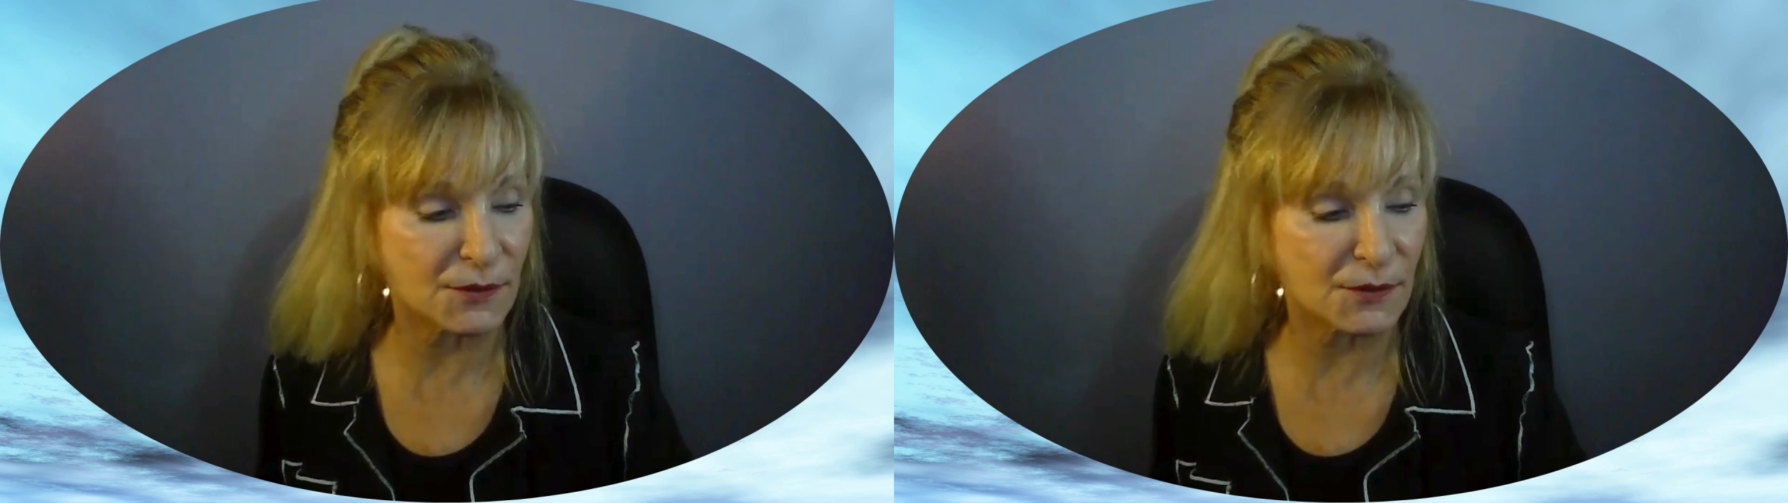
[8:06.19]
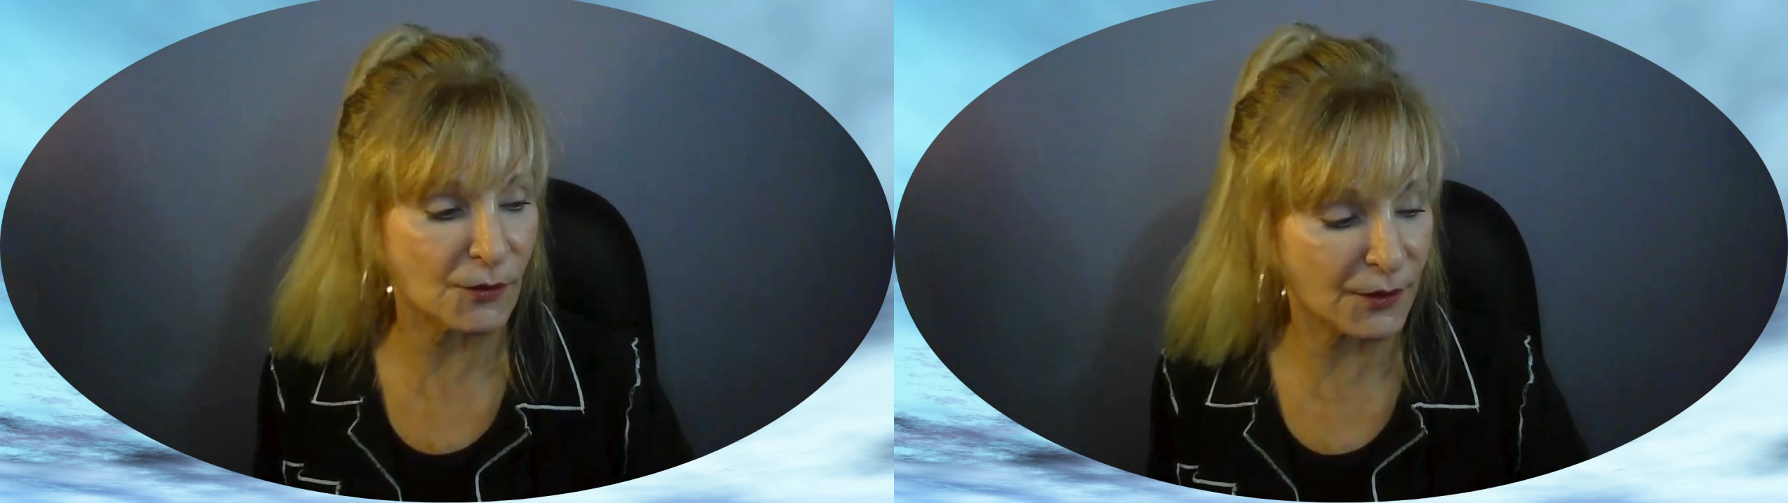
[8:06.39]

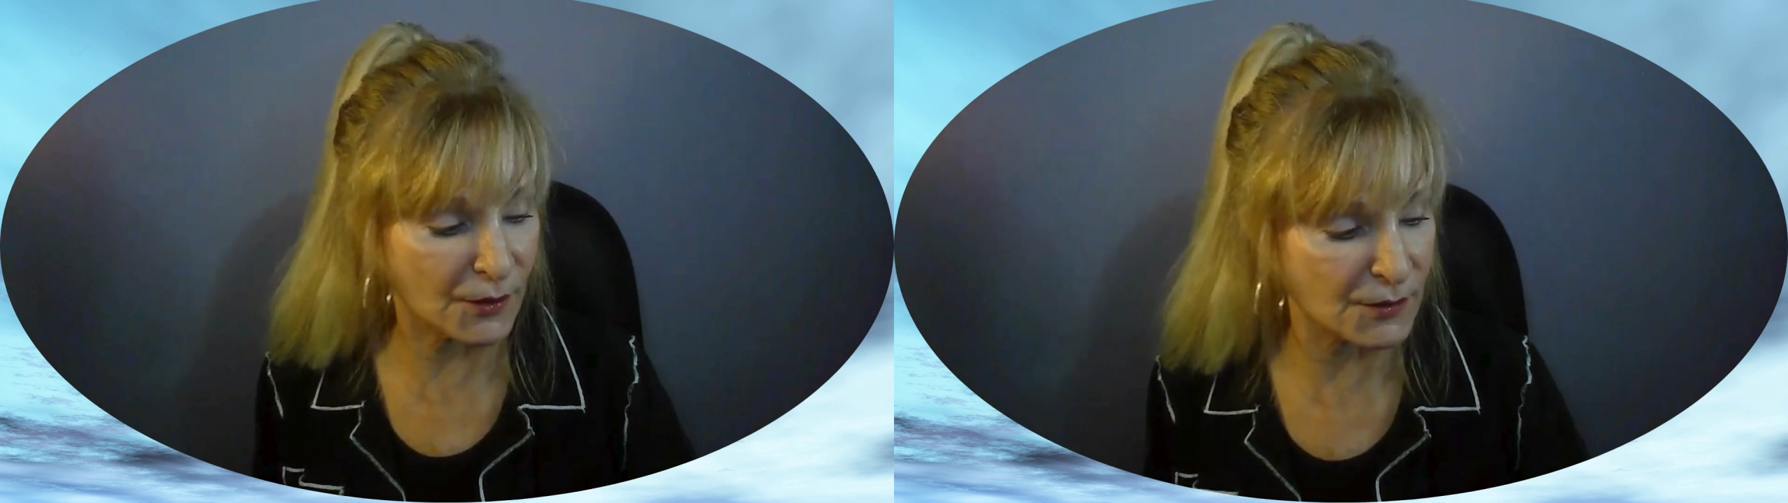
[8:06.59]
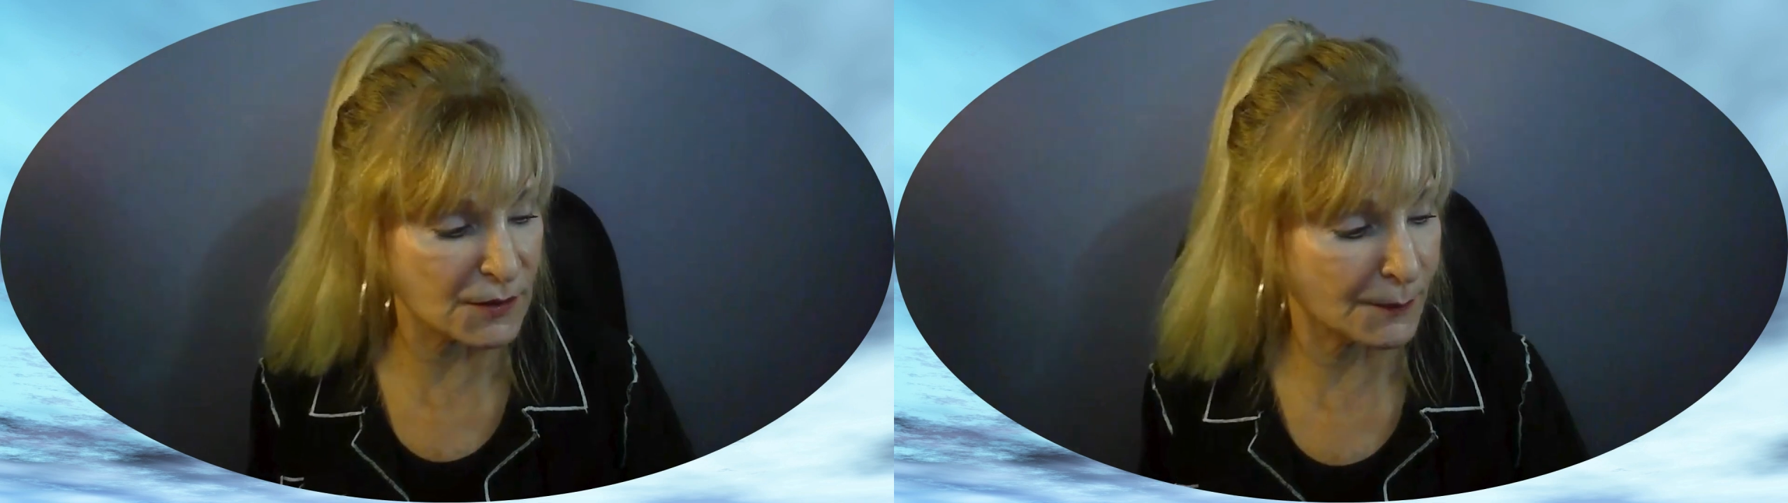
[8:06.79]
So
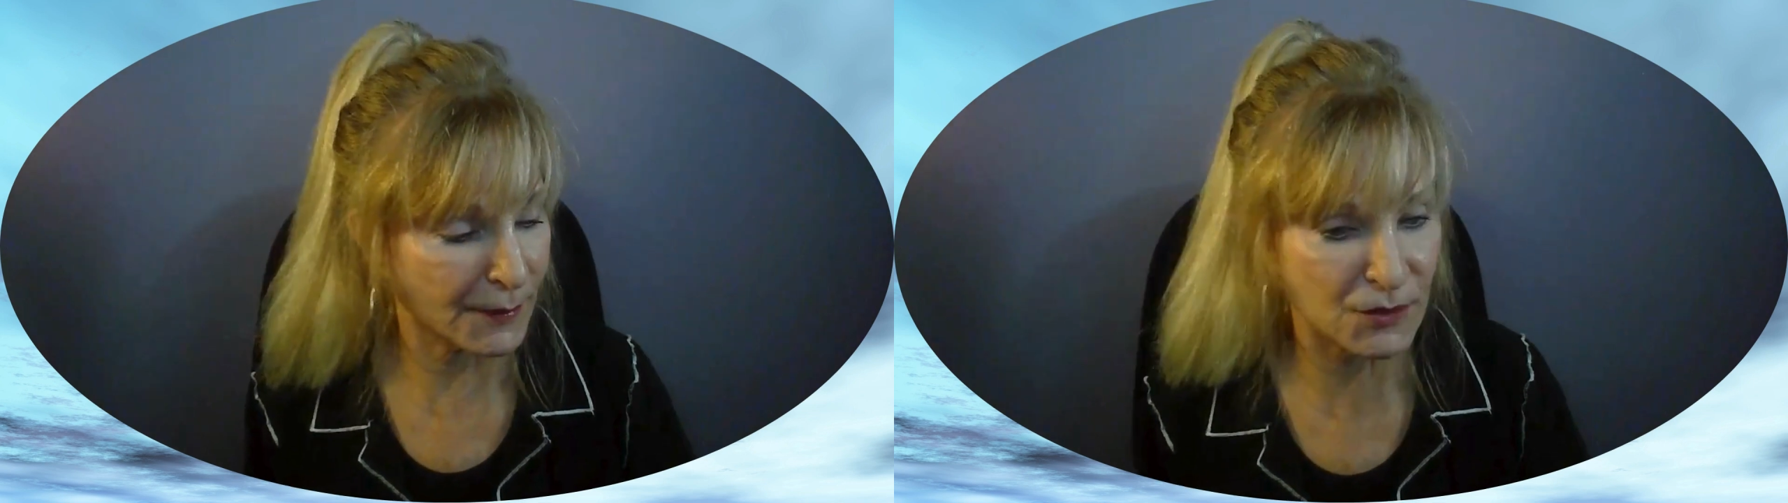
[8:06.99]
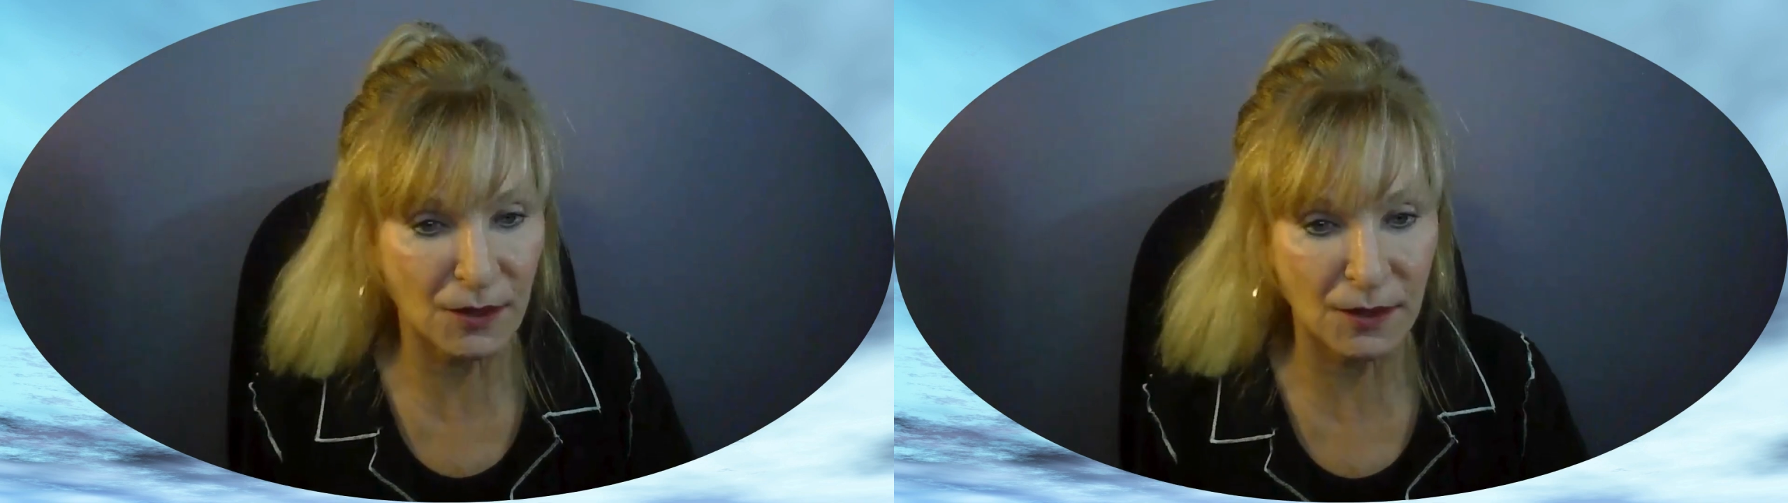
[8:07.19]
there's a
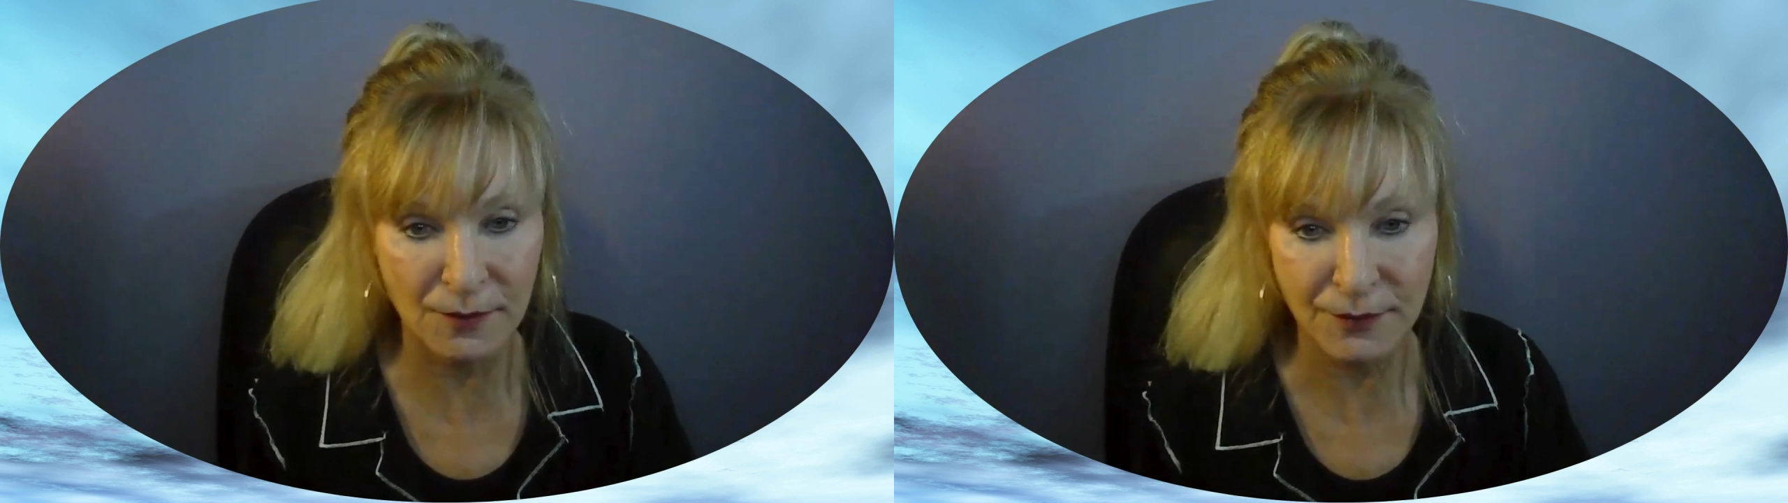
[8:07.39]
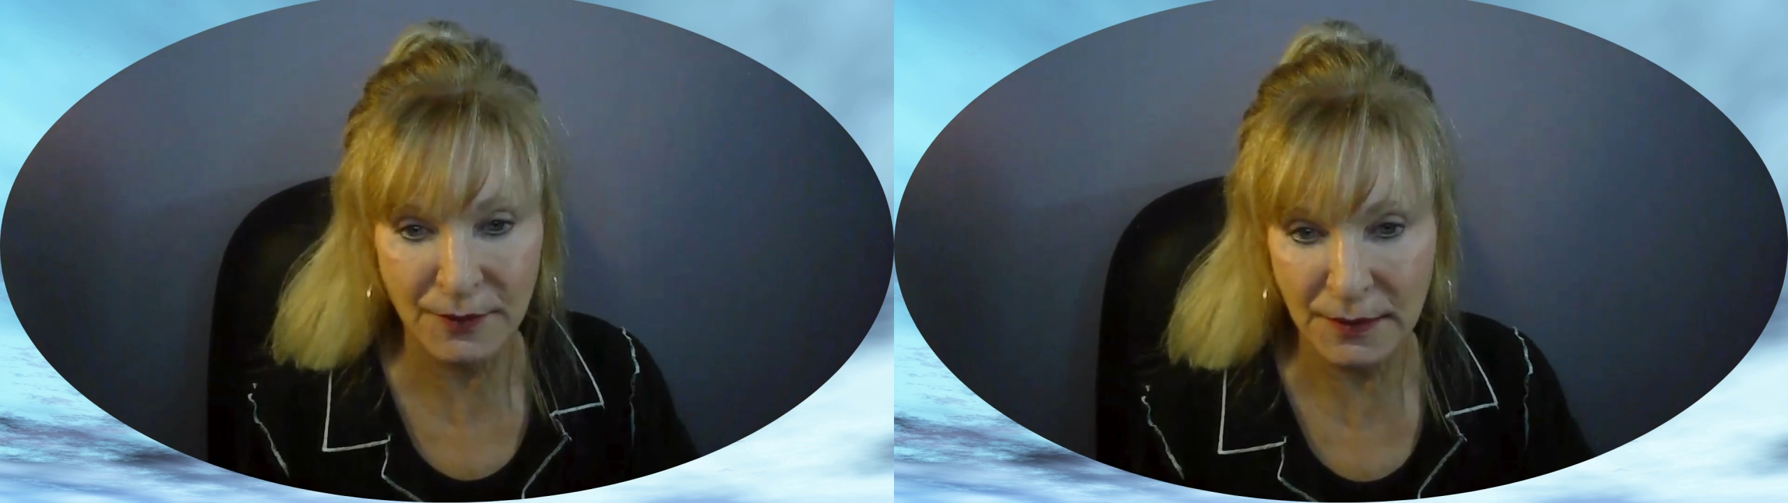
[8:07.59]
bunch of